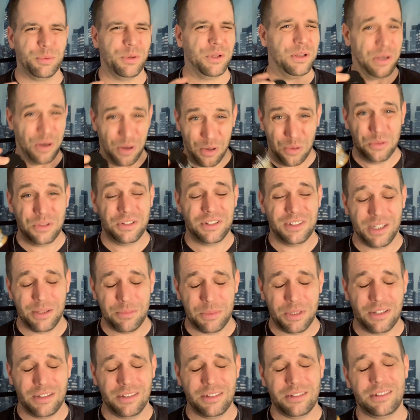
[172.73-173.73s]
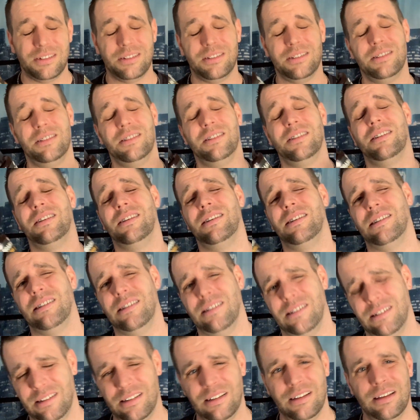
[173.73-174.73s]
but no stimulants?
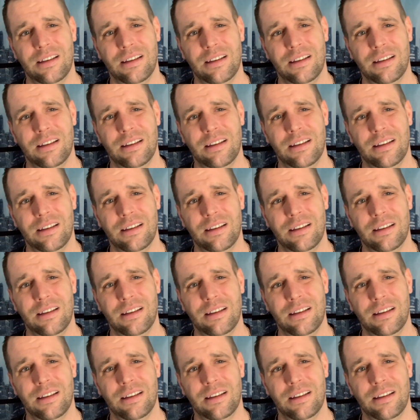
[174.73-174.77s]
Uh,